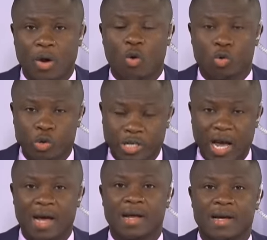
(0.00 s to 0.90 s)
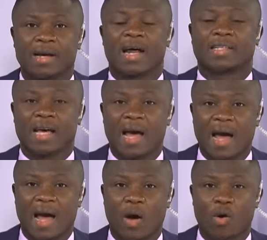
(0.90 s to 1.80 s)
Okuta
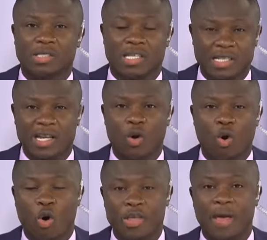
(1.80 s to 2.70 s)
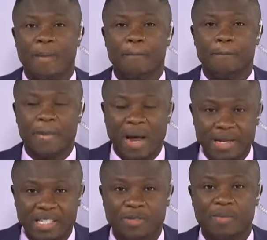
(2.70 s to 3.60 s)
nkrata to say no or ye
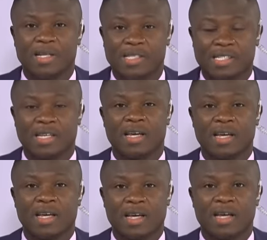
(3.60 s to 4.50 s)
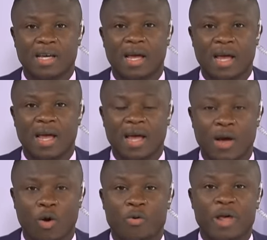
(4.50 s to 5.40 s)
management
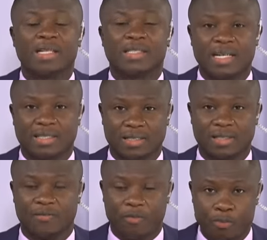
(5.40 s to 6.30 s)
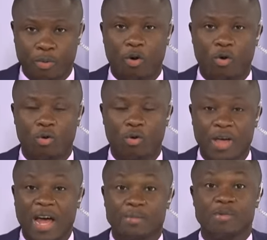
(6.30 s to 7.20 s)
oriented football or
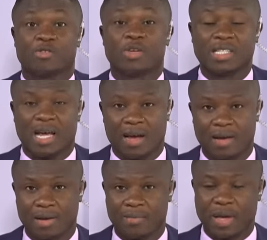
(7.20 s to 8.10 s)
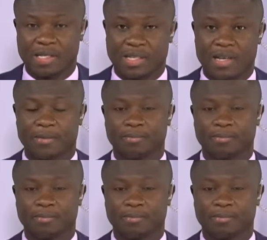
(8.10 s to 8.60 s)
ye administrator per se.